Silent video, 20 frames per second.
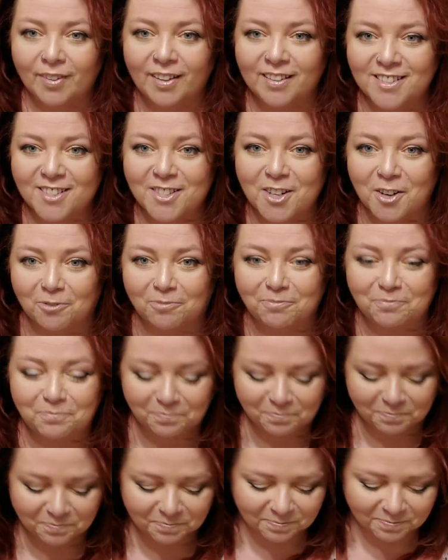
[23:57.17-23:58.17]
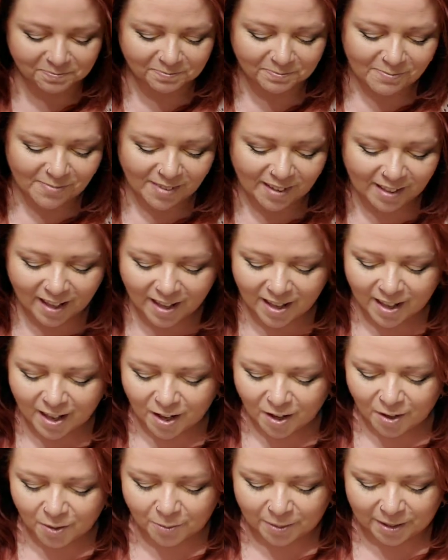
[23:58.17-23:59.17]
So
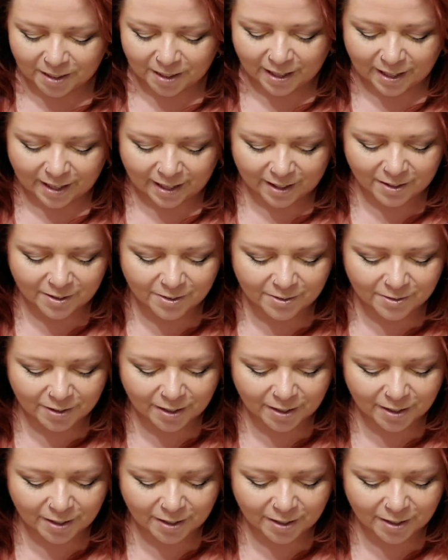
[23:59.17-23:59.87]
we have